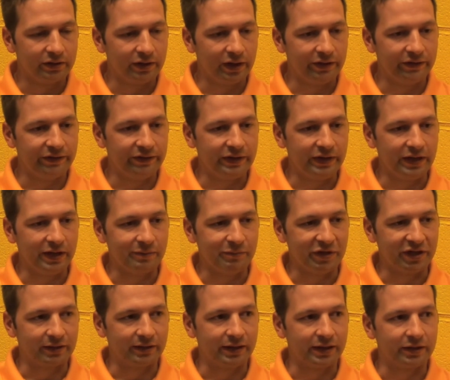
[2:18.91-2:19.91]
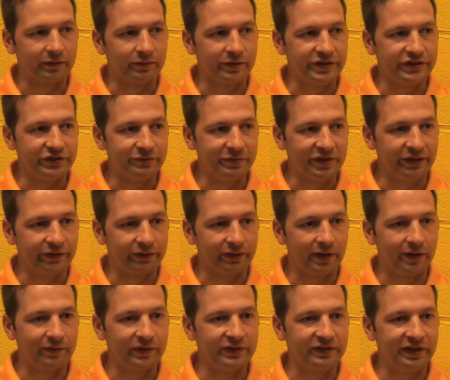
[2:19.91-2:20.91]
NCAA Mid-Atlantic Region meet, so
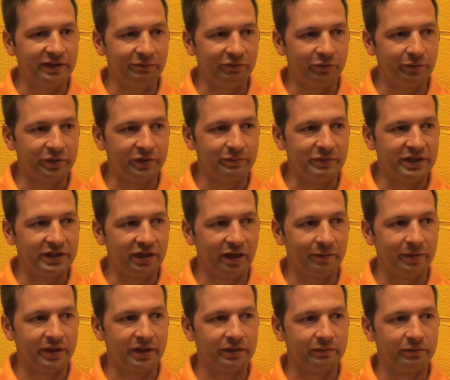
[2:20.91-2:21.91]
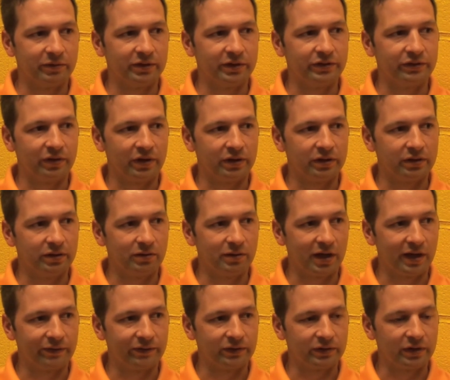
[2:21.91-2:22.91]
every team will be coming and really trying to go
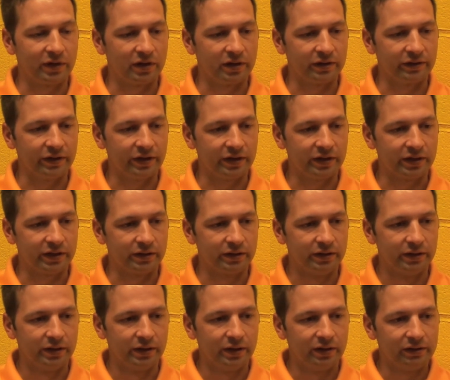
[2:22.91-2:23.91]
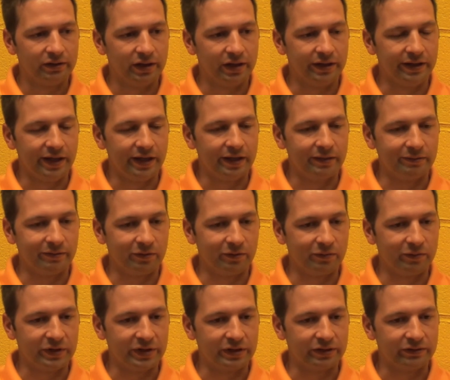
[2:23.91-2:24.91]
after it hard there. And then
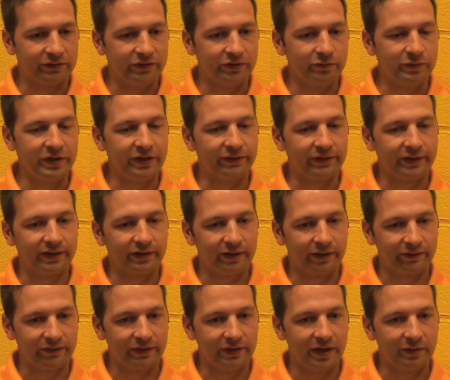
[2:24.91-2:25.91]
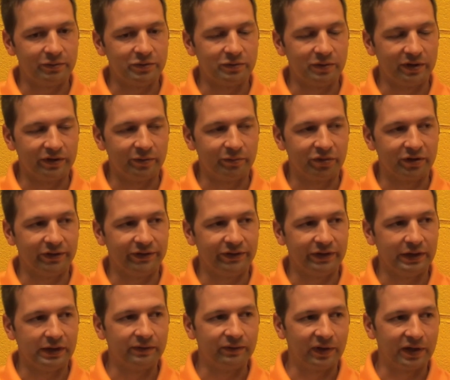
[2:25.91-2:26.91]
2 weeks later after that, we run the
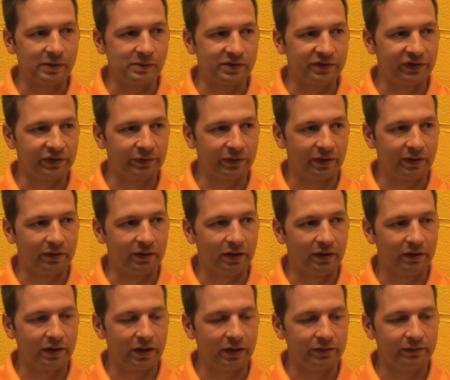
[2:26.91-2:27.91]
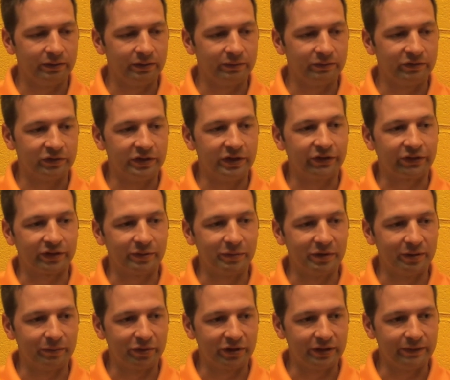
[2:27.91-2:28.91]
Princeton Invite, which has traditionally been
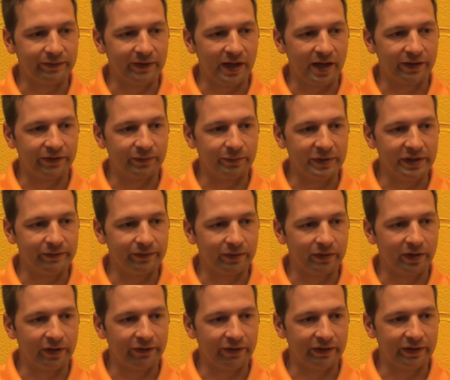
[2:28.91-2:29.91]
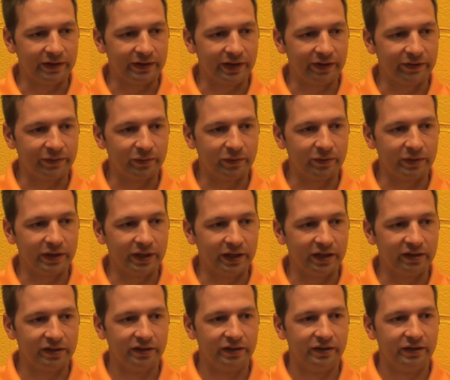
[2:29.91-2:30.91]
a pretty fast meet for us. I think that's where we had
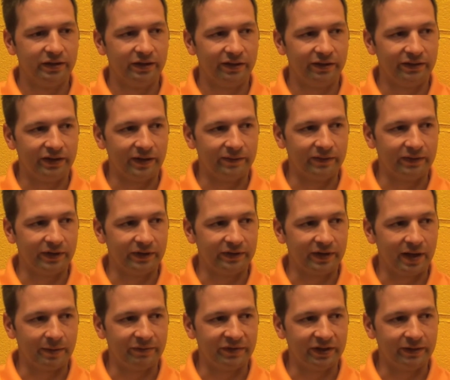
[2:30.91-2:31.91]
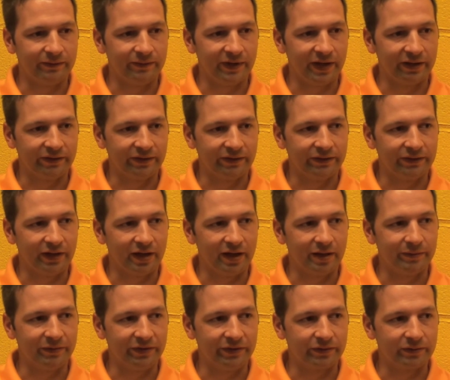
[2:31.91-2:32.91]
7 of the top 10 fastest
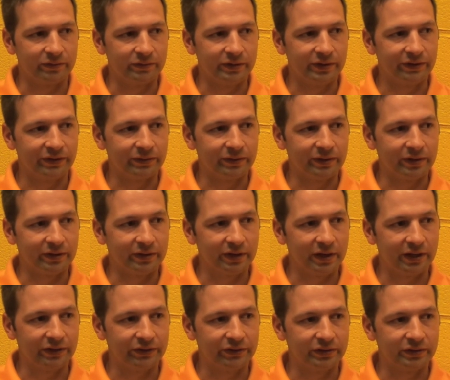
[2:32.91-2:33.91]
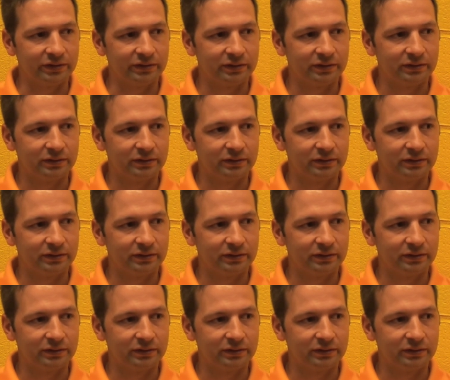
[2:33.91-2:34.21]
times in school history there last year.